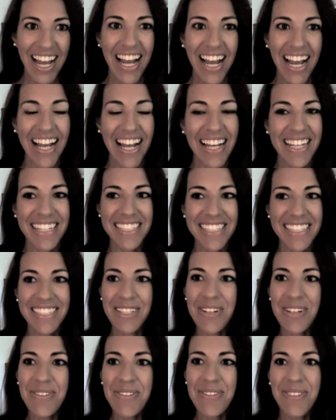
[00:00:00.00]
And it's
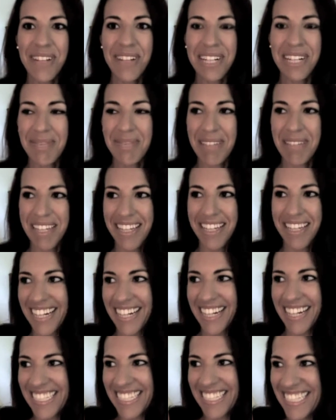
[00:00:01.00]
so funny
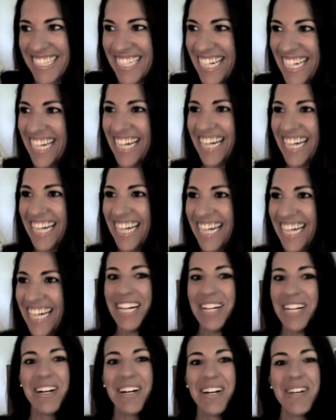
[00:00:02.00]
because
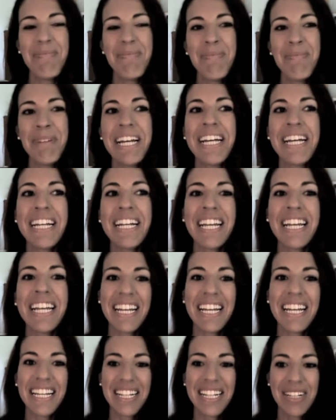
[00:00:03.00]
planning,
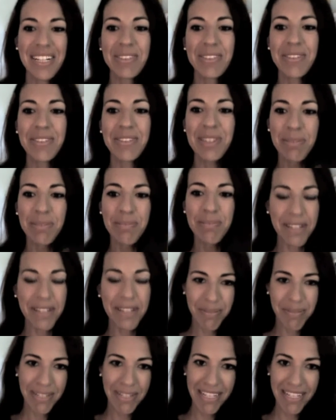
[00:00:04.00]
doing the birth
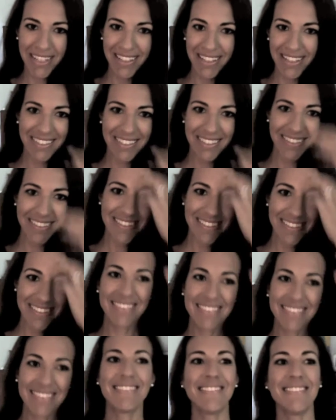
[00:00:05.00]
plan,
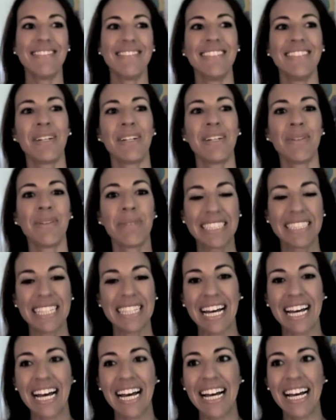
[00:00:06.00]
weeks
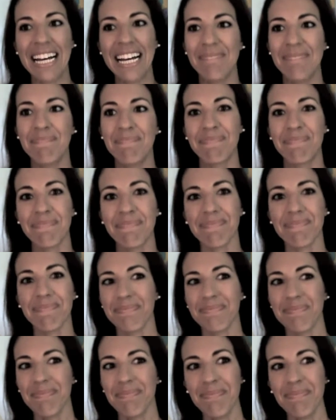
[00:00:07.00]
ahead,
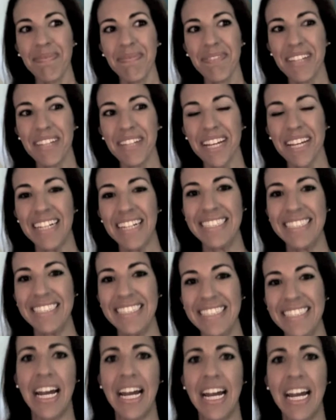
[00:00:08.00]
I said,
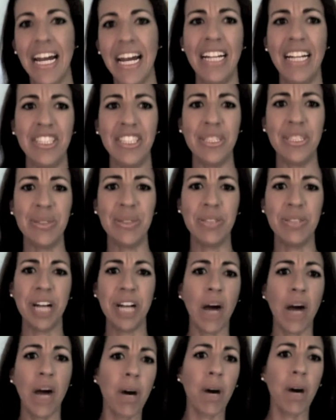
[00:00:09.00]
I do not
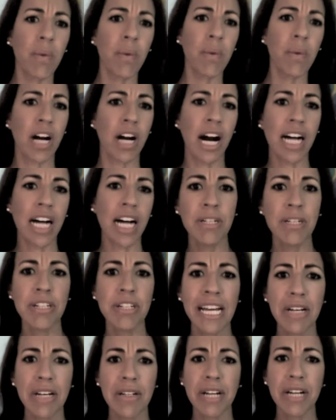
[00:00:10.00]
want to wear a hospital
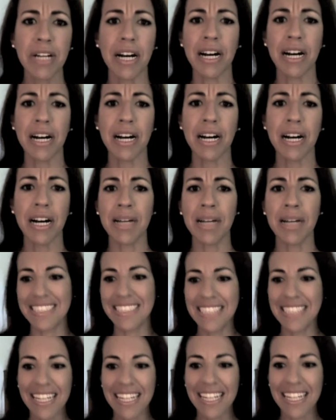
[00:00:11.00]
gown. I'm not
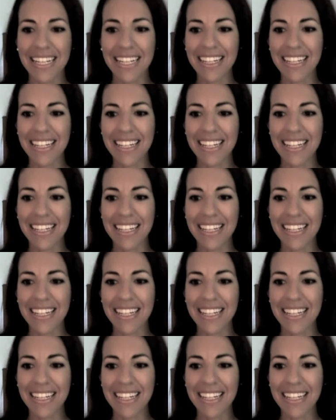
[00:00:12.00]
sick.